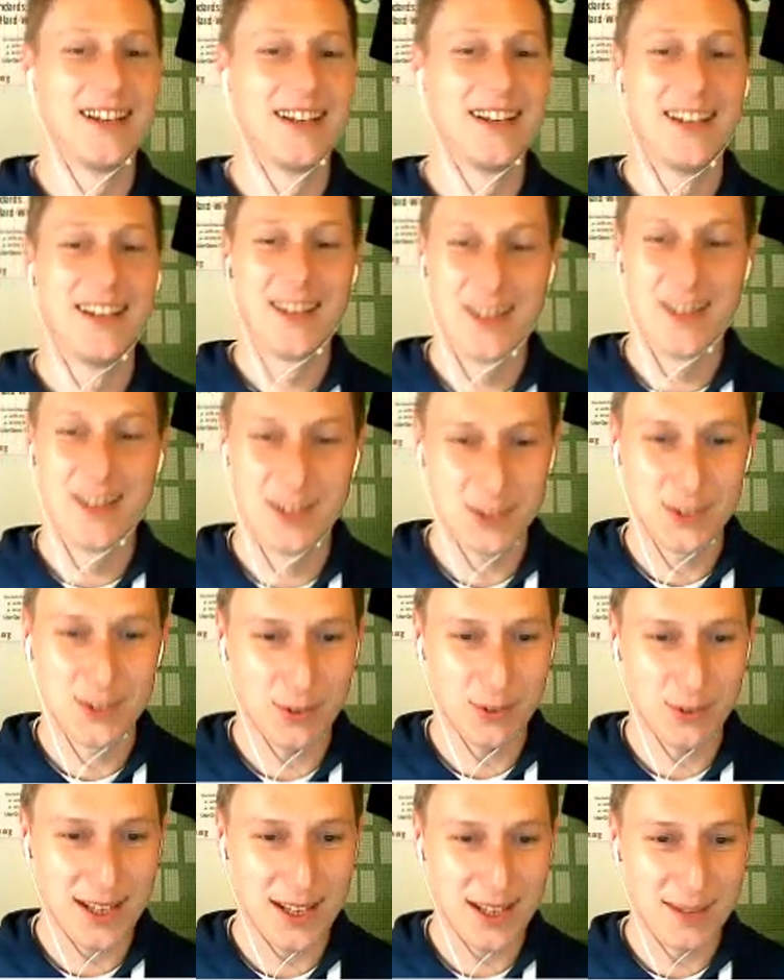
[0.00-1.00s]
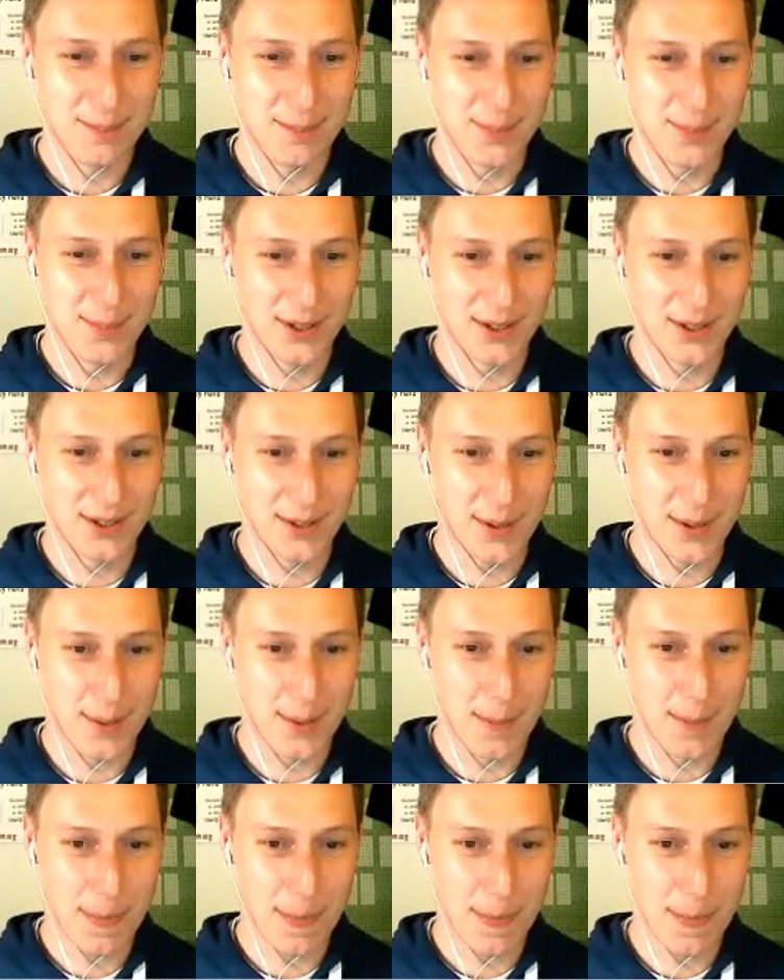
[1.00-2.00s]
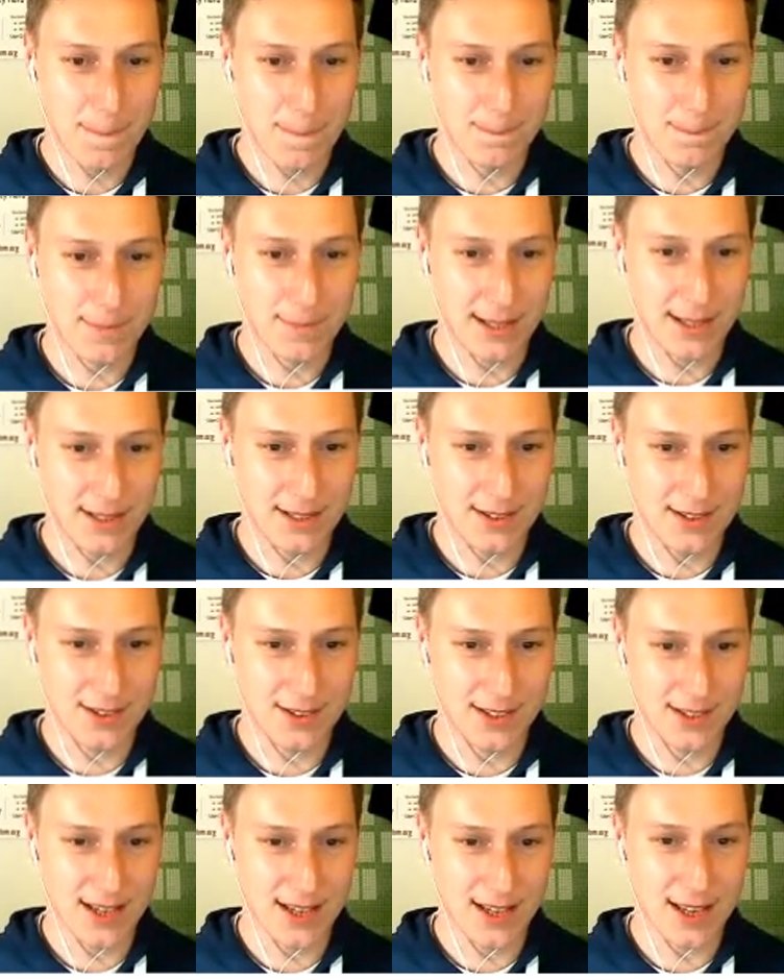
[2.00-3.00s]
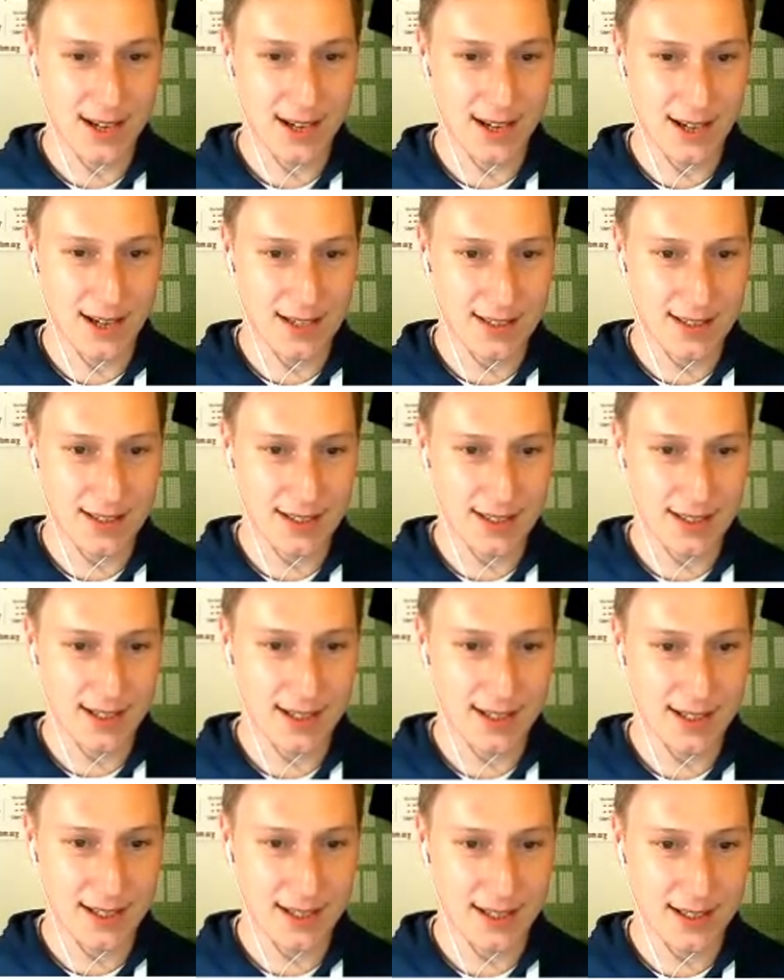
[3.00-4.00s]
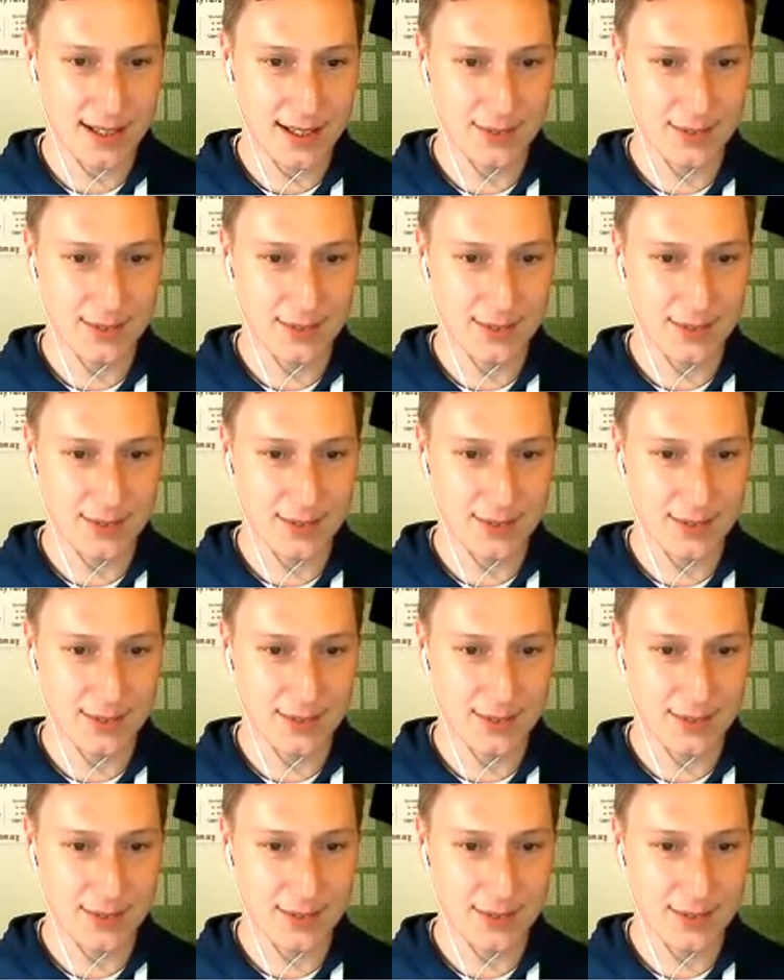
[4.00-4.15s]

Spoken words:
Sorry, but let's see. I did have